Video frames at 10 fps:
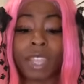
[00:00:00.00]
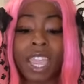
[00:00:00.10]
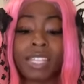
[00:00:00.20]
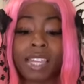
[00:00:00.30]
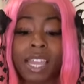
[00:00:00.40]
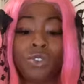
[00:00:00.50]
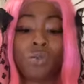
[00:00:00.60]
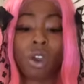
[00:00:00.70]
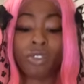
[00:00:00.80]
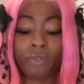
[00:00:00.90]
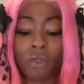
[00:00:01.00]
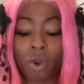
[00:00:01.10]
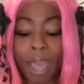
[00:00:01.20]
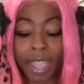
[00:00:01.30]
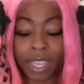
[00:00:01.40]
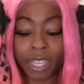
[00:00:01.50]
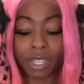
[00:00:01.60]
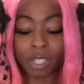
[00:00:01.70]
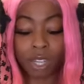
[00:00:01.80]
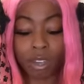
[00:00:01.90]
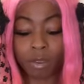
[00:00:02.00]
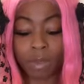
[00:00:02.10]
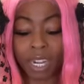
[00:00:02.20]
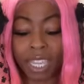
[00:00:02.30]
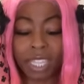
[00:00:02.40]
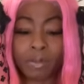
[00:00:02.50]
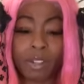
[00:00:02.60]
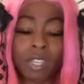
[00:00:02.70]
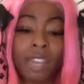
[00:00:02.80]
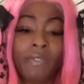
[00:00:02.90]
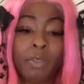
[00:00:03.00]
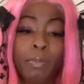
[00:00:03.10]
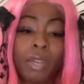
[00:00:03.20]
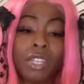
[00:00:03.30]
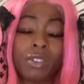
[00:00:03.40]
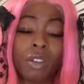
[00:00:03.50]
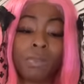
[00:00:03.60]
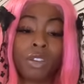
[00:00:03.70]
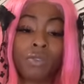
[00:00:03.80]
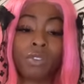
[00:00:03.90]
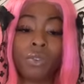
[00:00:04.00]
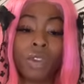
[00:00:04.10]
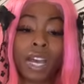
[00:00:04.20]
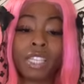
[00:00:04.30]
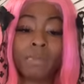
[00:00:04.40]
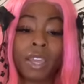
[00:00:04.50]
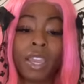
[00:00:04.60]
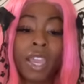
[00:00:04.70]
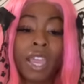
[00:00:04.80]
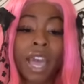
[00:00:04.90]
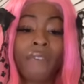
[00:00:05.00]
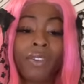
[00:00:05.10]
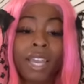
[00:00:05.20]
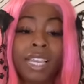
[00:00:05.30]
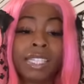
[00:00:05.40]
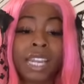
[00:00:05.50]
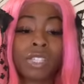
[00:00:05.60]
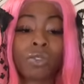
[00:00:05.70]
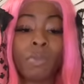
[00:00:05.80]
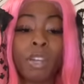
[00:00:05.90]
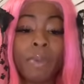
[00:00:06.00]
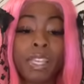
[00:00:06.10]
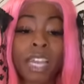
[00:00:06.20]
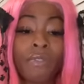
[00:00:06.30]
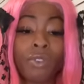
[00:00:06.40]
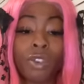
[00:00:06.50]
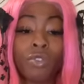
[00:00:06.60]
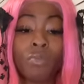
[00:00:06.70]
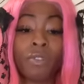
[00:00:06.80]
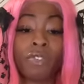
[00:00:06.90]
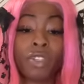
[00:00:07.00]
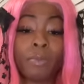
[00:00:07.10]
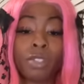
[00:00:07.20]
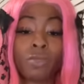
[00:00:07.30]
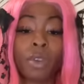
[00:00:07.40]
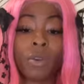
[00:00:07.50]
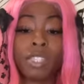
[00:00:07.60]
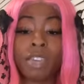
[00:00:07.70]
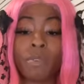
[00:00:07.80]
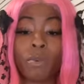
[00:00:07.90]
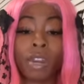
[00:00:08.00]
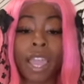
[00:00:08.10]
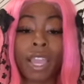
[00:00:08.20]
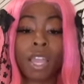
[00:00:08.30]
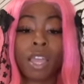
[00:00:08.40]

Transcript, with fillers: it's like you are the full package. Um, and again, this person definitely be pleasuring themselves to you guys, but I feel like it's not just going to be the best night for you, but for them as well. It's giving one like